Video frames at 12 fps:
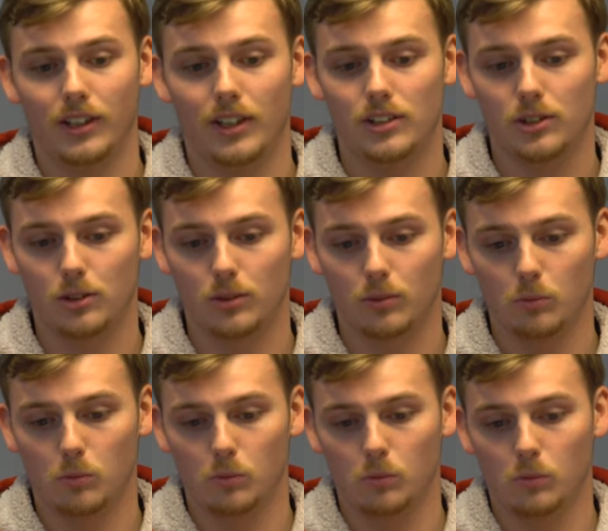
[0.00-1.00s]
it's
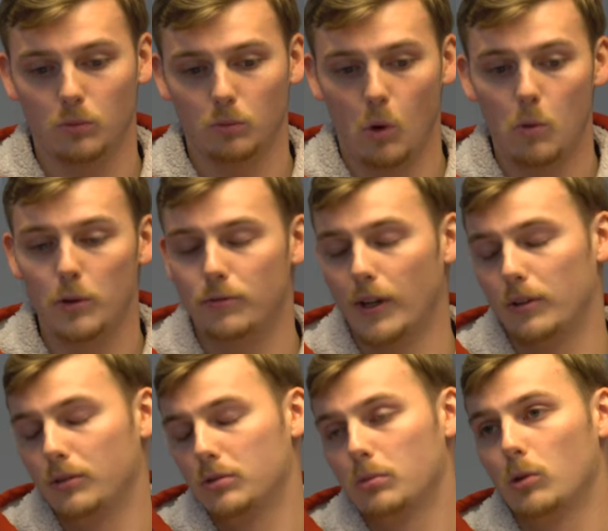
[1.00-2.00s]
what we
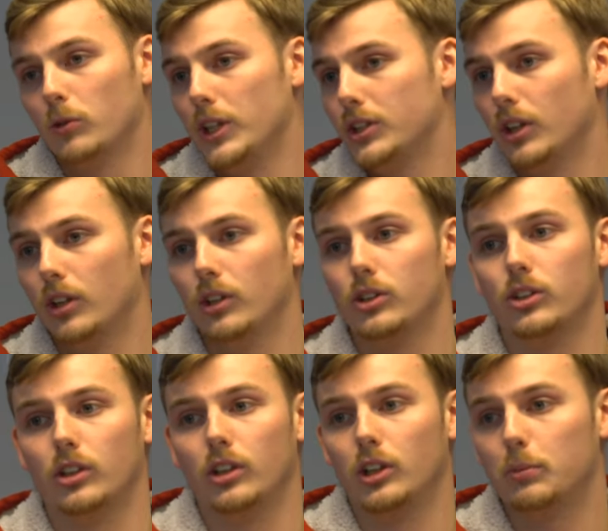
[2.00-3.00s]
found from our
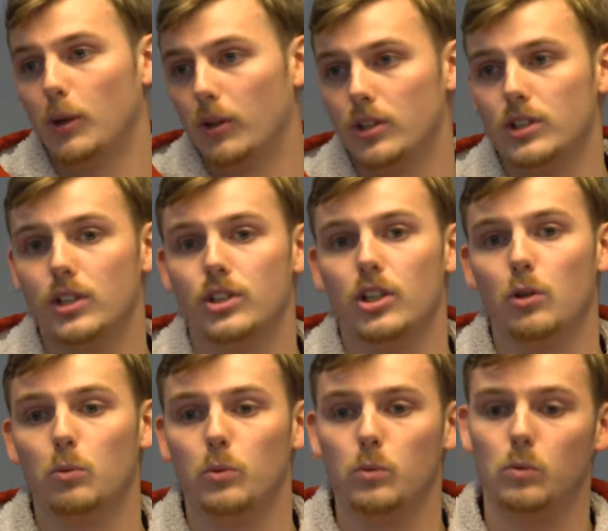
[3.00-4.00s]
research and experience is
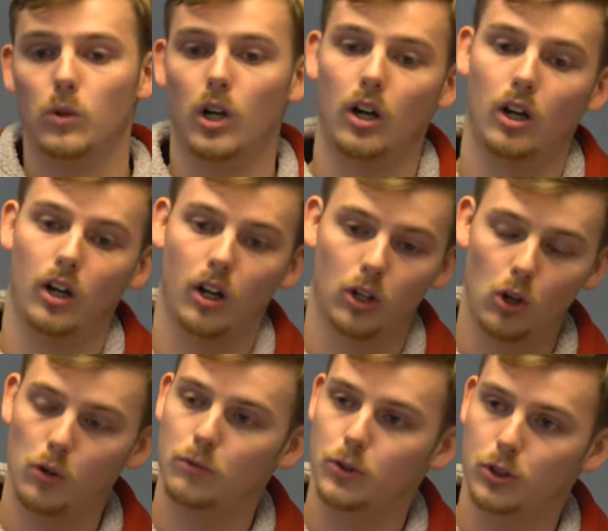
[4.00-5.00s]
that a
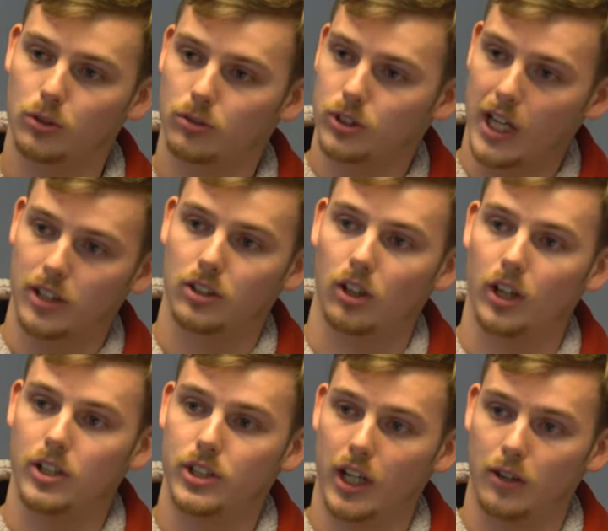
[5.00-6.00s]
lot of
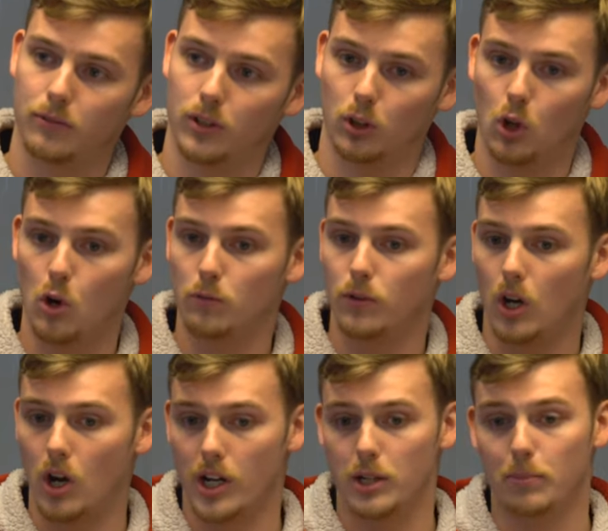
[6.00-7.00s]
satellites, they have a lot of
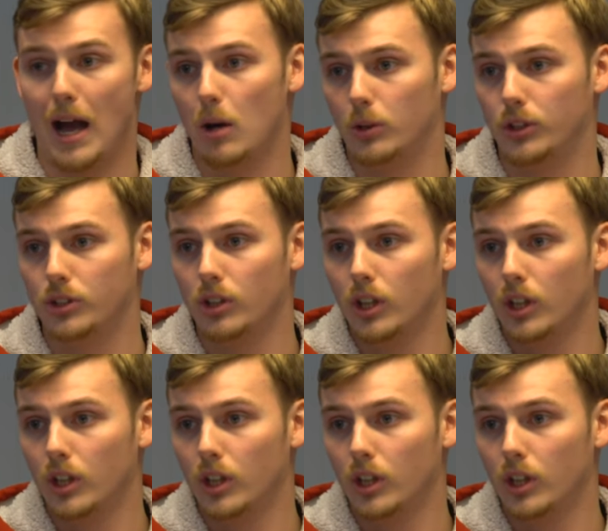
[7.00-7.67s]
high powered